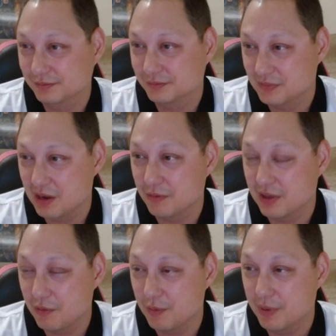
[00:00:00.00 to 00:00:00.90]
They
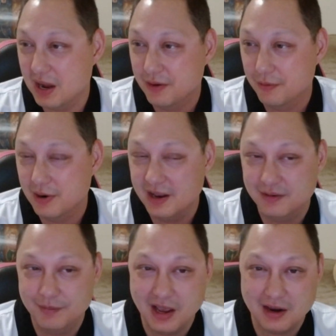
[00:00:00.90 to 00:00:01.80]
would buy the rights
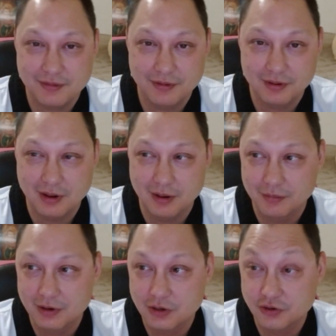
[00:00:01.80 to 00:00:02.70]
back from the
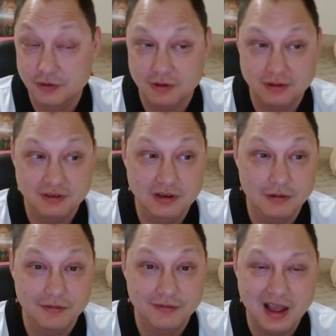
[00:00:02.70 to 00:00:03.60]
Shuster and Siegel
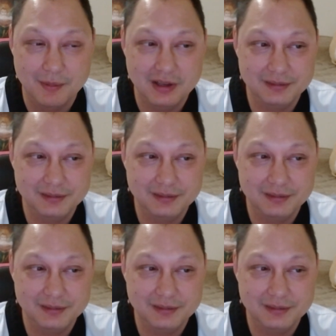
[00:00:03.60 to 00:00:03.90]
family